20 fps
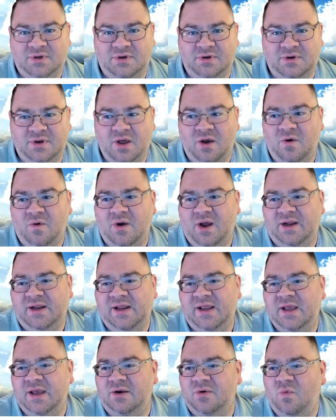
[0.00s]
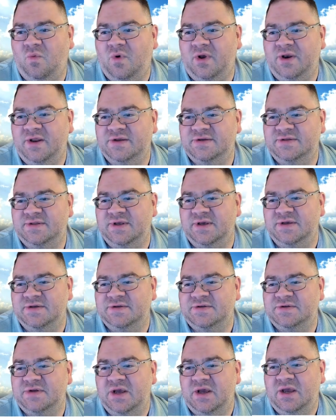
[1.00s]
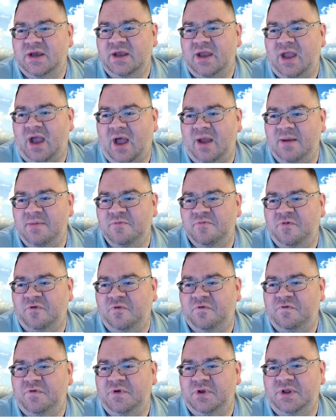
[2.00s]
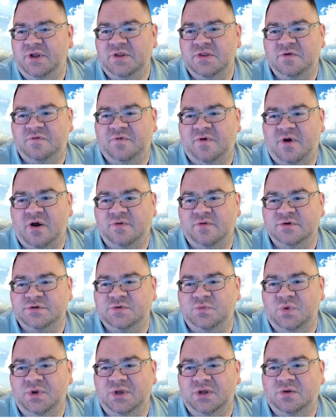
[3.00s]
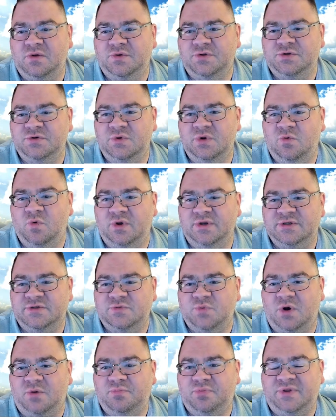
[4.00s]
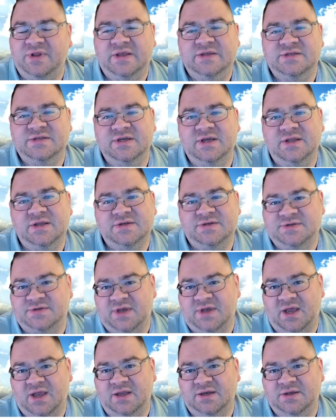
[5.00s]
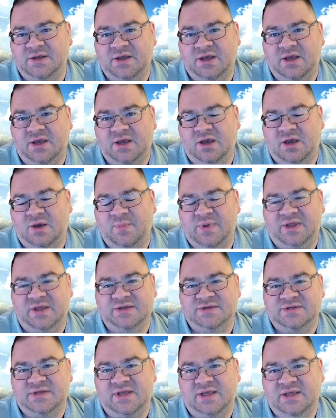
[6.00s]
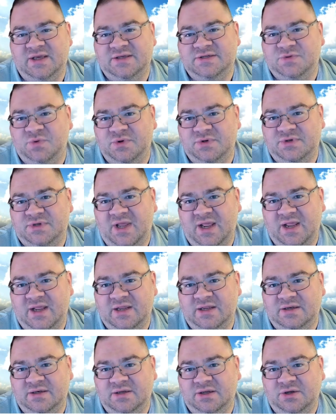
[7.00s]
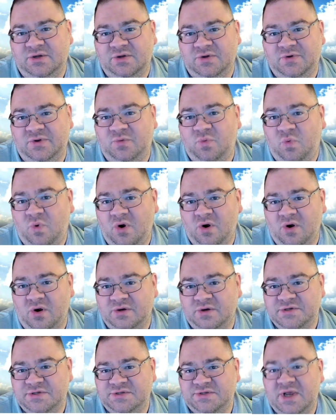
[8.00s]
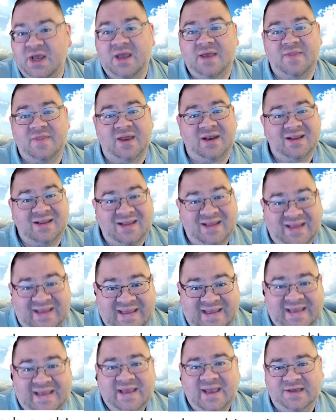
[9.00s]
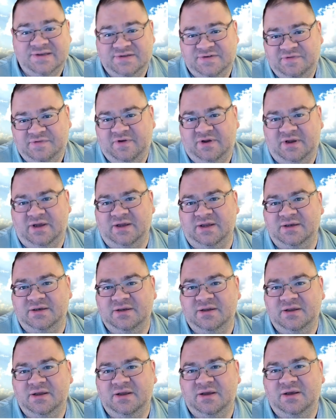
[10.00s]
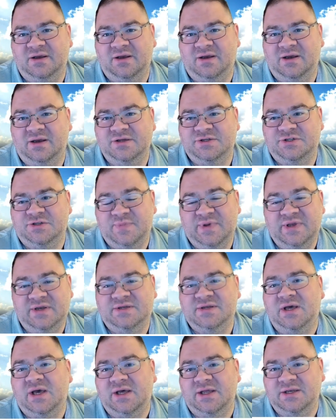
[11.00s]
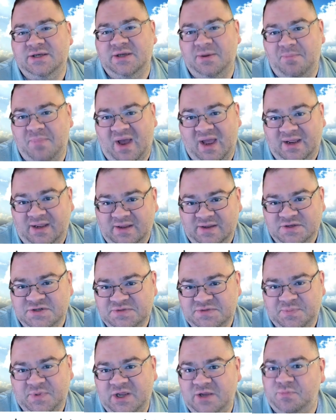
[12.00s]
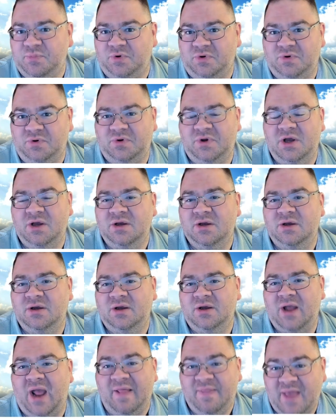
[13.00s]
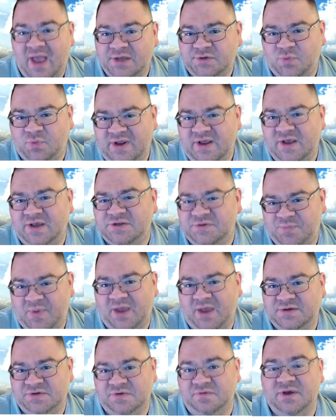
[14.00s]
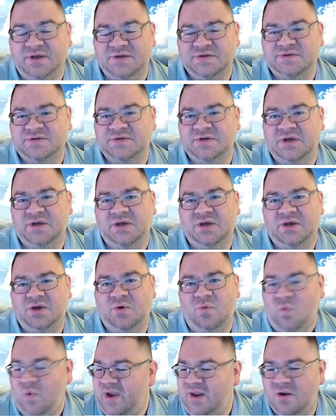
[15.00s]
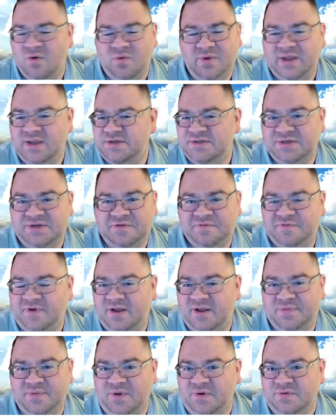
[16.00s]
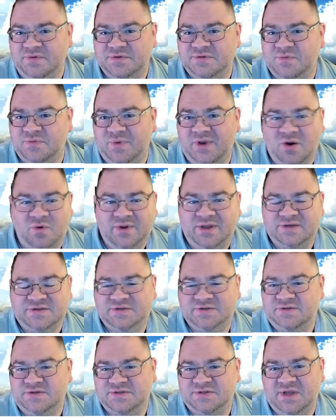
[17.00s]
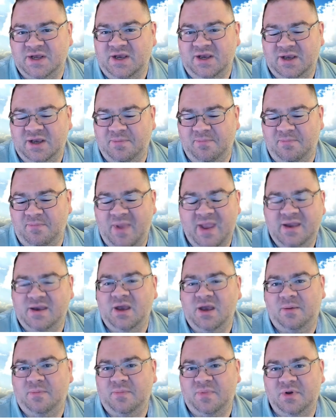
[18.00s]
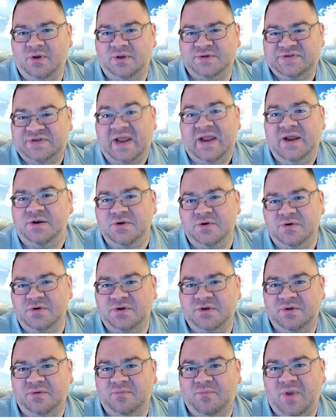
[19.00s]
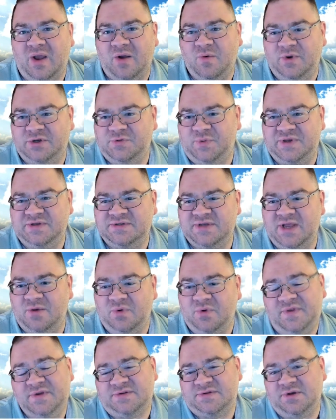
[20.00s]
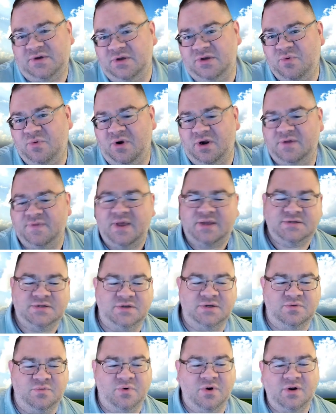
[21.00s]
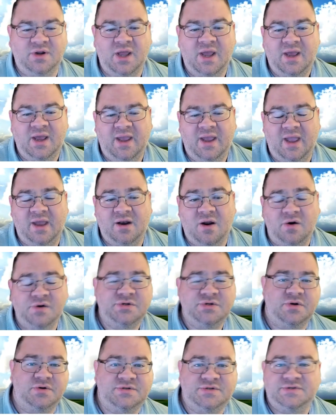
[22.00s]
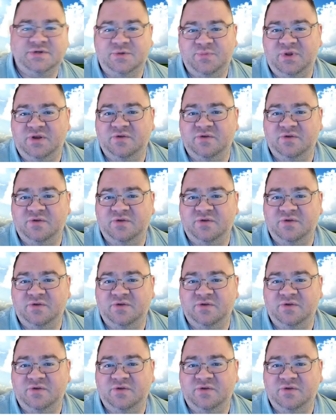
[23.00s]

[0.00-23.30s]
No. Again, what is this? I'm fulfilling the Father's will, doing what is well pleasing in His sight, because He has ordained good works that He has defined to be done by His people, and that's what He expects of us. We don't get to define those. We don't get to just make up a standard by which we say, well, this is a good work and that's a good work. And our church is going